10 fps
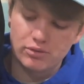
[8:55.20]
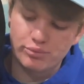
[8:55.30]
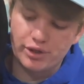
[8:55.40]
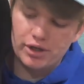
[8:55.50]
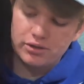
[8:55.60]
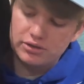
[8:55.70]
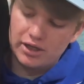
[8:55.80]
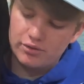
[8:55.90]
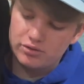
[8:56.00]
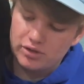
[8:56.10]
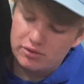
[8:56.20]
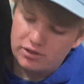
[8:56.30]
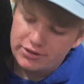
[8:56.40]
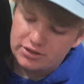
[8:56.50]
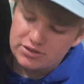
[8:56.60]
But I would
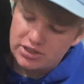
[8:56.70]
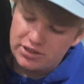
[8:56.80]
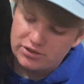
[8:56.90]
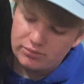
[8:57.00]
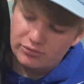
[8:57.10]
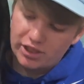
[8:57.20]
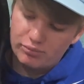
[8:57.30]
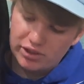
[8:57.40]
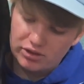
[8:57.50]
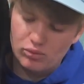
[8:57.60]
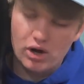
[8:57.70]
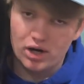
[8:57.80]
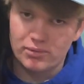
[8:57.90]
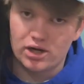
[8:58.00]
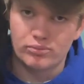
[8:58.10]
like to see some like bigger
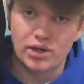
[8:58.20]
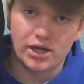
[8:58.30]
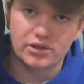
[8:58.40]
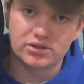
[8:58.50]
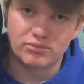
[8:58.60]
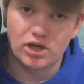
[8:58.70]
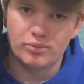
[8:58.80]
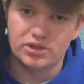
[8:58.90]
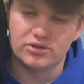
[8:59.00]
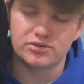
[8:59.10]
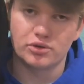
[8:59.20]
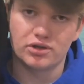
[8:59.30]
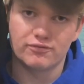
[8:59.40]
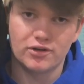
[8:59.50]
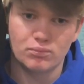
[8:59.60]
water bottle pockets in my opinion, so you
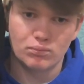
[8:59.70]
can fit